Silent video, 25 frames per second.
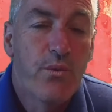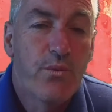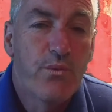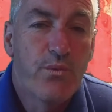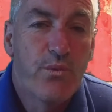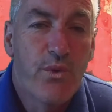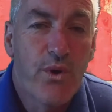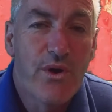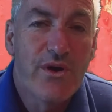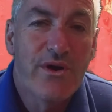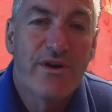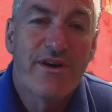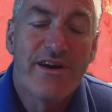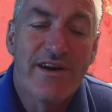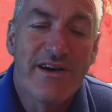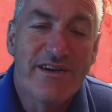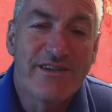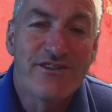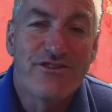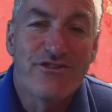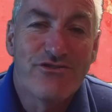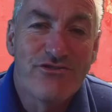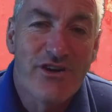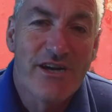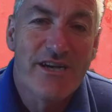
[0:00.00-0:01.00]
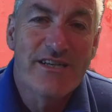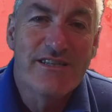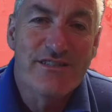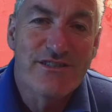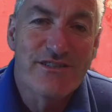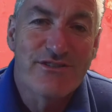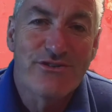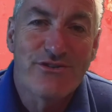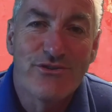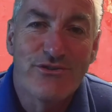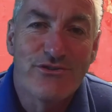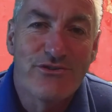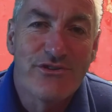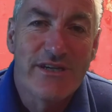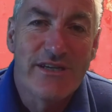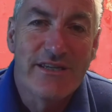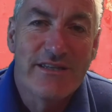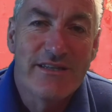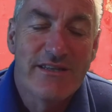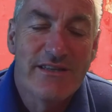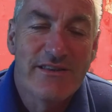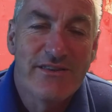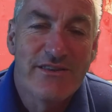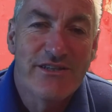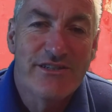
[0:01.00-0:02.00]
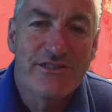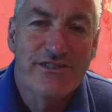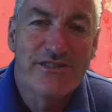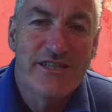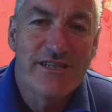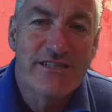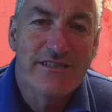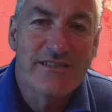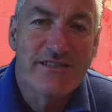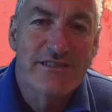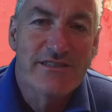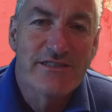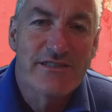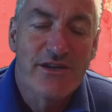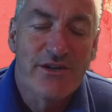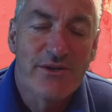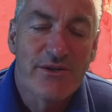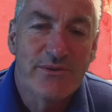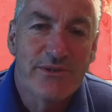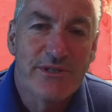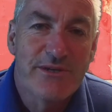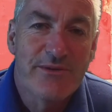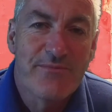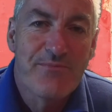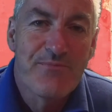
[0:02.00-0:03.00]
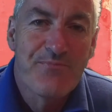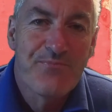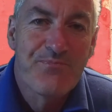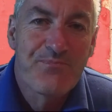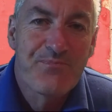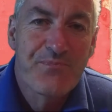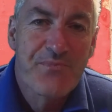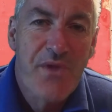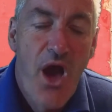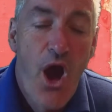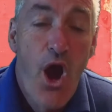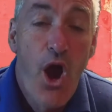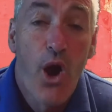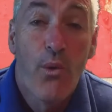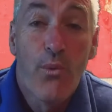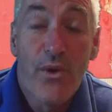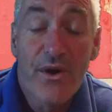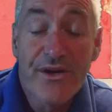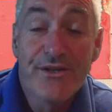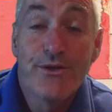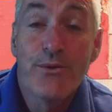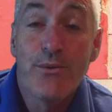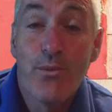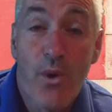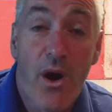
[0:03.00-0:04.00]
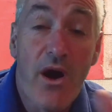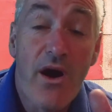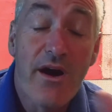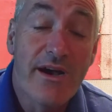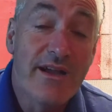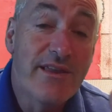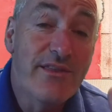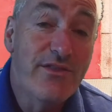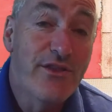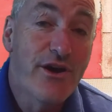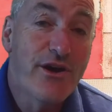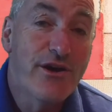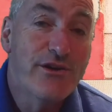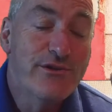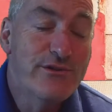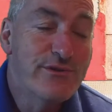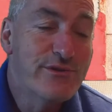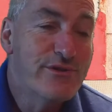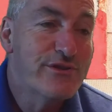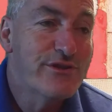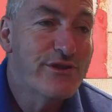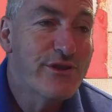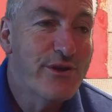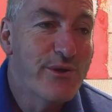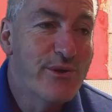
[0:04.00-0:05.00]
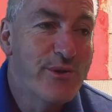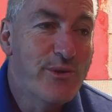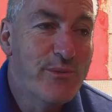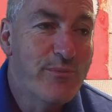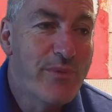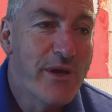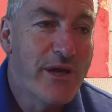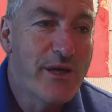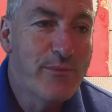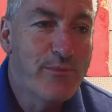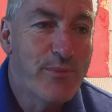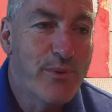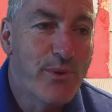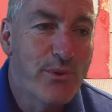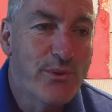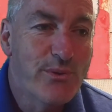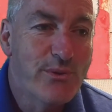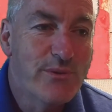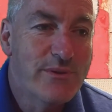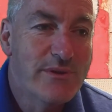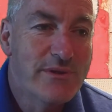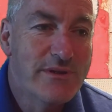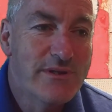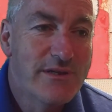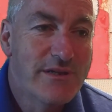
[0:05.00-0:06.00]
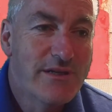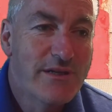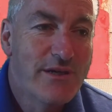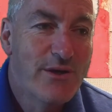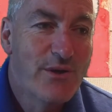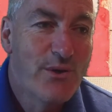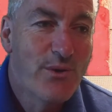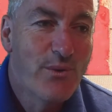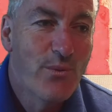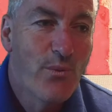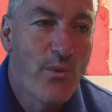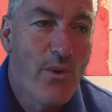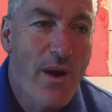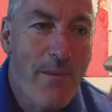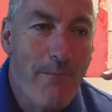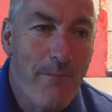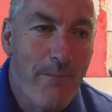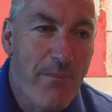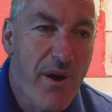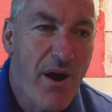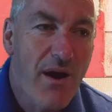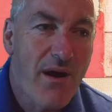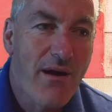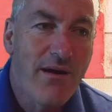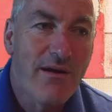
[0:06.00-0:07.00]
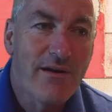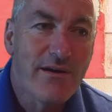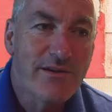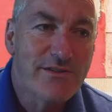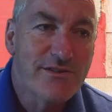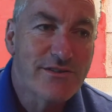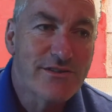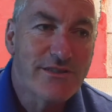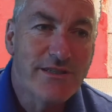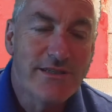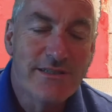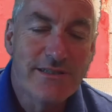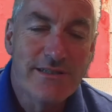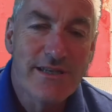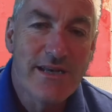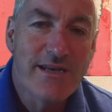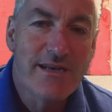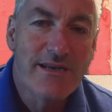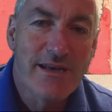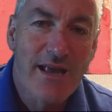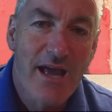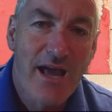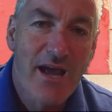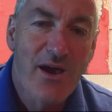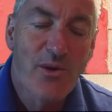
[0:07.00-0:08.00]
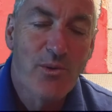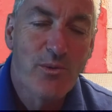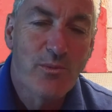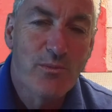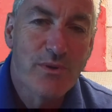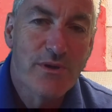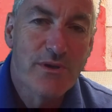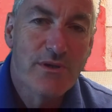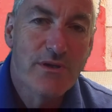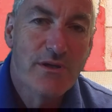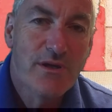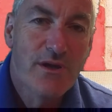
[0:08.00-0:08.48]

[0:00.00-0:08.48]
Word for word: What a great story that Jesus told. I wonder why those two people went past and didn't help.